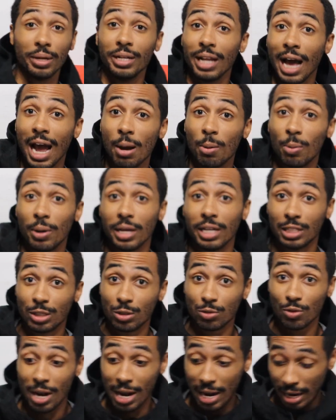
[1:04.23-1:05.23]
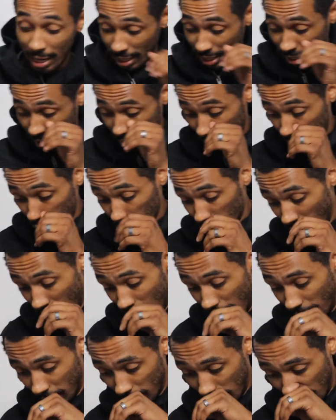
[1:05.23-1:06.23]
Nightwing is right, he is
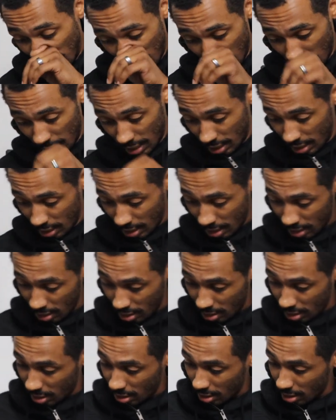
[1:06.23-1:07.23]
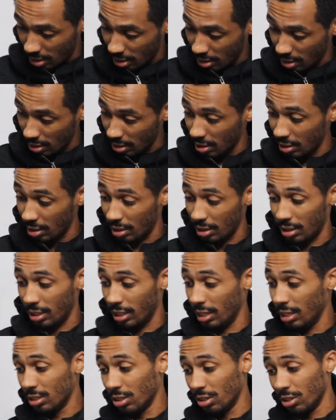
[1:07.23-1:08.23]
right. And these
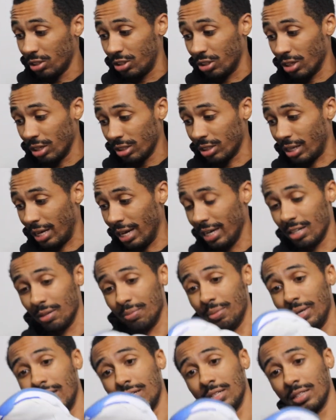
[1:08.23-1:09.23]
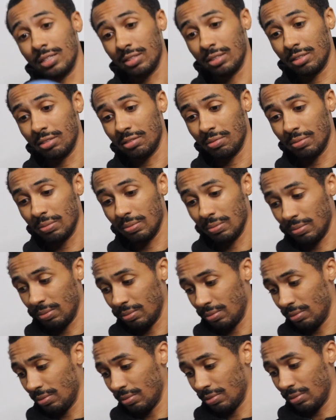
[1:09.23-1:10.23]
look just like them, man.
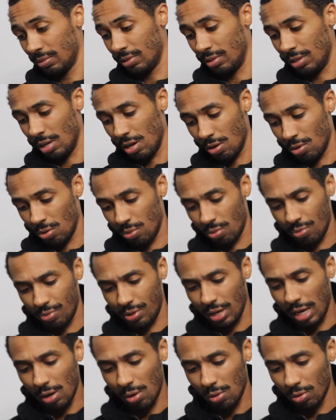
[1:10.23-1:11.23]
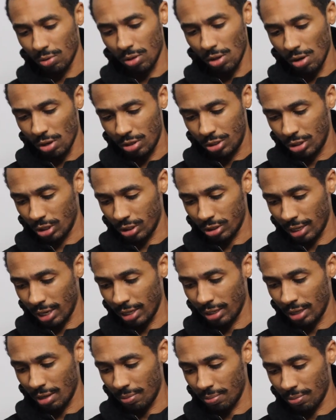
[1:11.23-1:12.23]
No, they don't look just
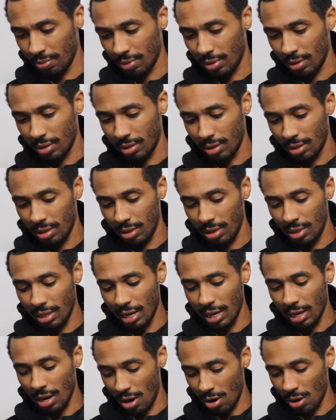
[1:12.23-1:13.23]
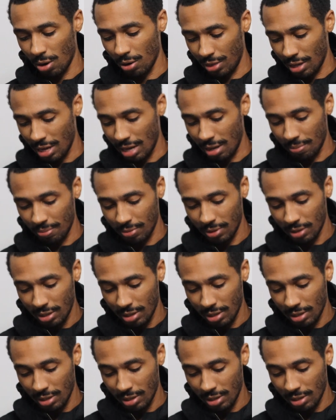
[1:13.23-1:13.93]
like them. They are them.